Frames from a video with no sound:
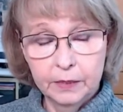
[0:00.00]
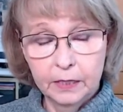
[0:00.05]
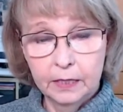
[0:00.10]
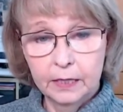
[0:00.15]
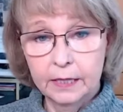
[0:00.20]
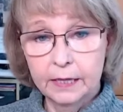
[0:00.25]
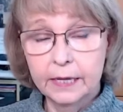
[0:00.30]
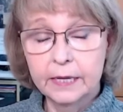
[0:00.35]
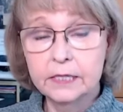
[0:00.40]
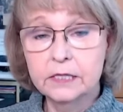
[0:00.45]

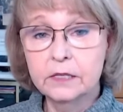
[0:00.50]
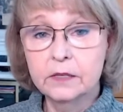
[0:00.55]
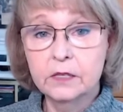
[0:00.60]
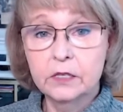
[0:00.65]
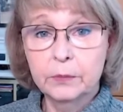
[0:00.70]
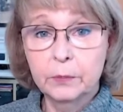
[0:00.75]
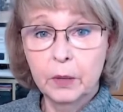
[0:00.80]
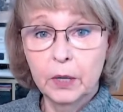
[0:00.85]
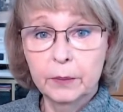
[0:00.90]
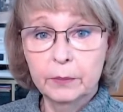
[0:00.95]
heads of the
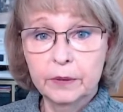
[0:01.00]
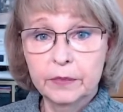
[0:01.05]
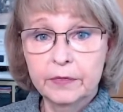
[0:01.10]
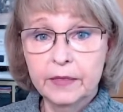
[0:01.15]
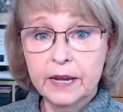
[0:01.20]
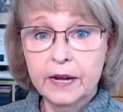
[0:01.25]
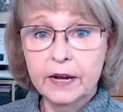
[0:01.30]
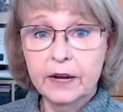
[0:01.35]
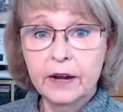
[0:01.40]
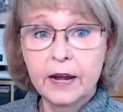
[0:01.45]
department
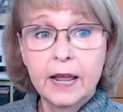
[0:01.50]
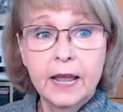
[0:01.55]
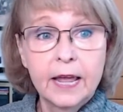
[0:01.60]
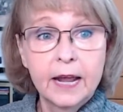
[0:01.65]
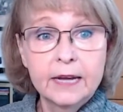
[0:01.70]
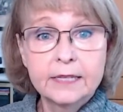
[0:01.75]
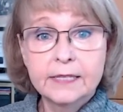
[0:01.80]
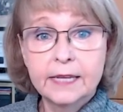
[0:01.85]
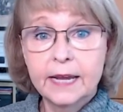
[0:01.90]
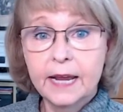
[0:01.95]
there, and
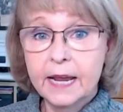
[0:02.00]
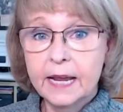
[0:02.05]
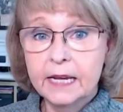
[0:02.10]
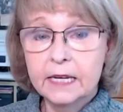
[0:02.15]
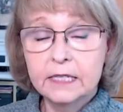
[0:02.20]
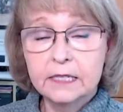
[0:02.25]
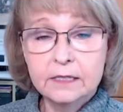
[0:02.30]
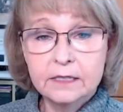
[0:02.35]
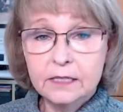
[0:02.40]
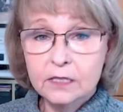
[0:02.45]
I say, hey,
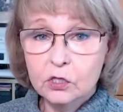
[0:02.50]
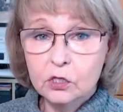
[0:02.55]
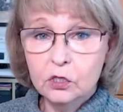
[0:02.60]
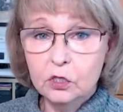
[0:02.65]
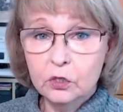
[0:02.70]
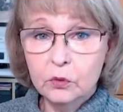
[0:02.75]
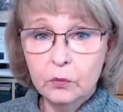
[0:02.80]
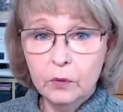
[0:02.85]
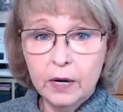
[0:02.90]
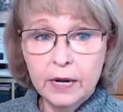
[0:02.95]
does this
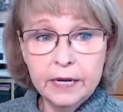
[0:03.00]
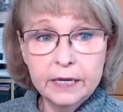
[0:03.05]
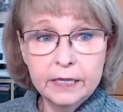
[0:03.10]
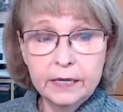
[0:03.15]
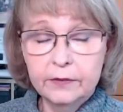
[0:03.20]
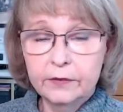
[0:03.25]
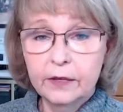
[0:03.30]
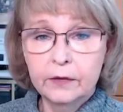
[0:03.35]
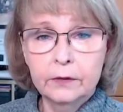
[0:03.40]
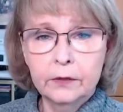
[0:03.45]
look right?
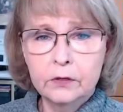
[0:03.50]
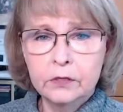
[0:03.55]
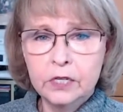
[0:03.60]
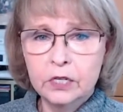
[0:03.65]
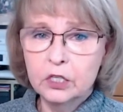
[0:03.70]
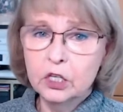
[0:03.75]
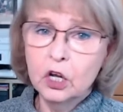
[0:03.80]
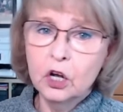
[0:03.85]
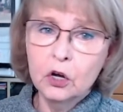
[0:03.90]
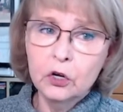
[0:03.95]
And then they'll say,
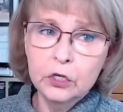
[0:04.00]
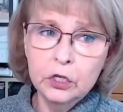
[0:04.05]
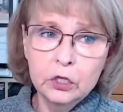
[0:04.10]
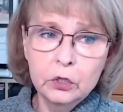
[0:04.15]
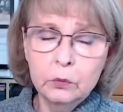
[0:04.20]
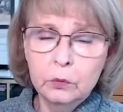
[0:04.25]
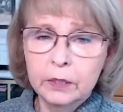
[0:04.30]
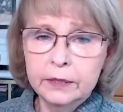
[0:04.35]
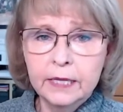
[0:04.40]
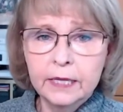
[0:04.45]
no, you know
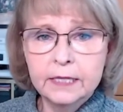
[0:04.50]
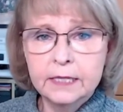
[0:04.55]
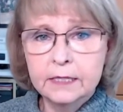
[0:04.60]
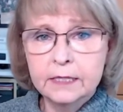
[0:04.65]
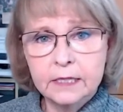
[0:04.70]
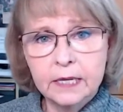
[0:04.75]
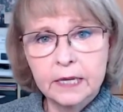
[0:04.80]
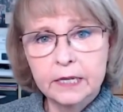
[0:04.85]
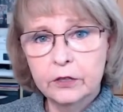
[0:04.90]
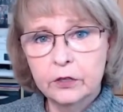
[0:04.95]
what? They
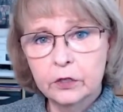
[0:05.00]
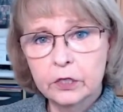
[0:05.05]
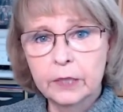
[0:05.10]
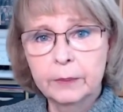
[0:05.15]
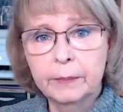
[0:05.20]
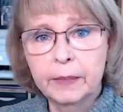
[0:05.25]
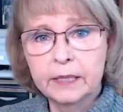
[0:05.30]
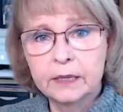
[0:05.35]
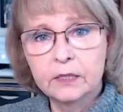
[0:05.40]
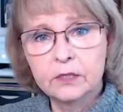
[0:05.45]
decided they're going to
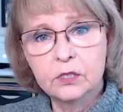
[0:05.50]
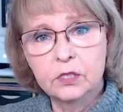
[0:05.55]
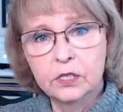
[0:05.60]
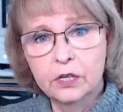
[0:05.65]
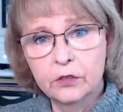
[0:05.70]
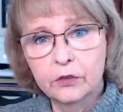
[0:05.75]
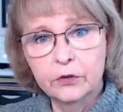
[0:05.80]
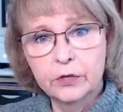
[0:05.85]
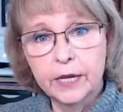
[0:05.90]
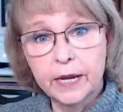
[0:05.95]
make this
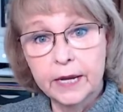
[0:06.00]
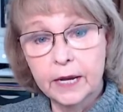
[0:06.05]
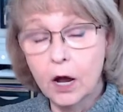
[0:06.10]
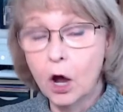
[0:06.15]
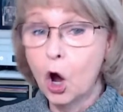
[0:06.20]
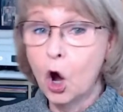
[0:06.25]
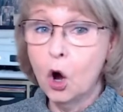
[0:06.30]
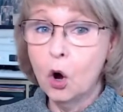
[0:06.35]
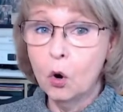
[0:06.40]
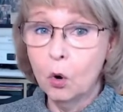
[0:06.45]
another day.
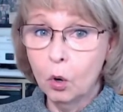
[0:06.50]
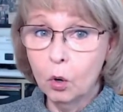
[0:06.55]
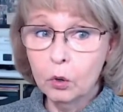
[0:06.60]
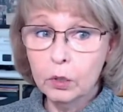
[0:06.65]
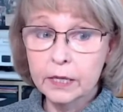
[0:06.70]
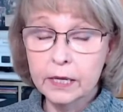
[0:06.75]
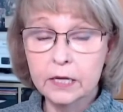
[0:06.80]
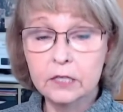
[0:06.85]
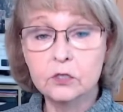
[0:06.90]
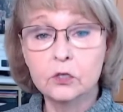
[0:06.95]
Oh,
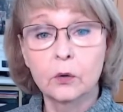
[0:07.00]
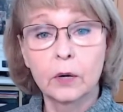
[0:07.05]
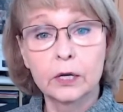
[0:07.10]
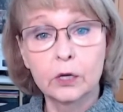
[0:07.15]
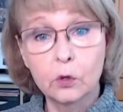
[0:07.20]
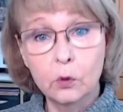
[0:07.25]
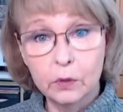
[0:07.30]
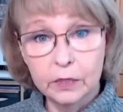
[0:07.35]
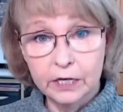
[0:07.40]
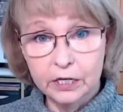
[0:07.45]
okay. So I
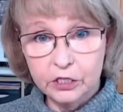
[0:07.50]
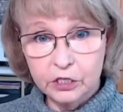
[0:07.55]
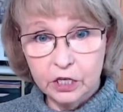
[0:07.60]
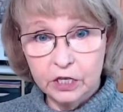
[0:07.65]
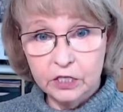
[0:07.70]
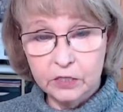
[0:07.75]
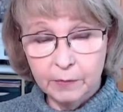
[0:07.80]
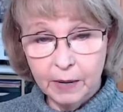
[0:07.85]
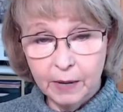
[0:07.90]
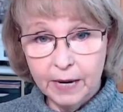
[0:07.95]
go and I
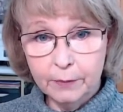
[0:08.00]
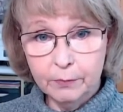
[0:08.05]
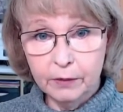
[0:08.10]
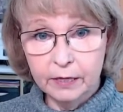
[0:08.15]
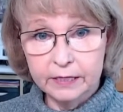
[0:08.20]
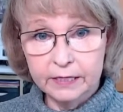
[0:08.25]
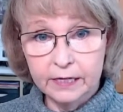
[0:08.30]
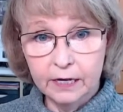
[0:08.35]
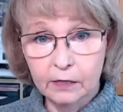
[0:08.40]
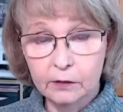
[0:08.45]
change my
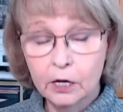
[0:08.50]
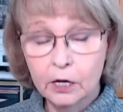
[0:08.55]
breakdown,